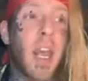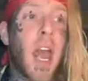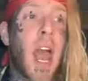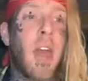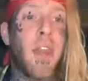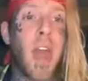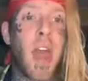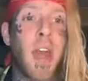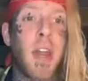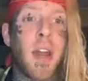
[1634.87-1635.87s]
And
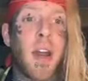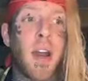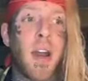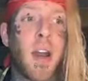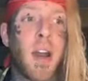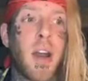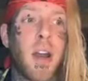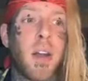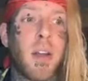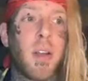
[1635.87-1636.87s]
then uh
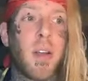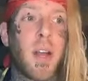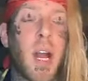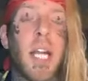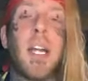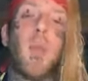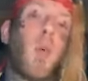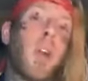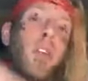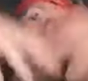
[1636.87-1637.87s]
I didn't
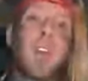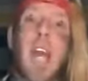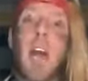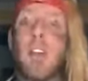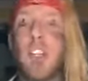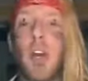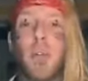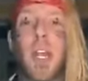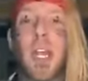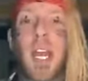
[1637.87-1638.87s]
want to do the talent show
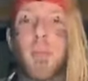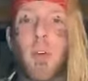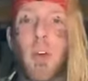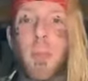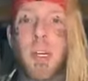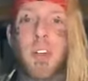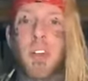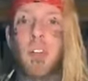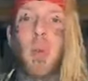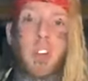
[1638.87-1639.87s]
thing anymore because it
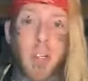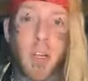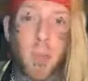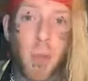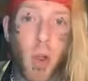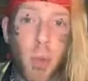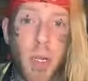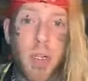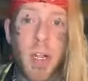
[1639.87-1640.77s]
just wasn't in the moment.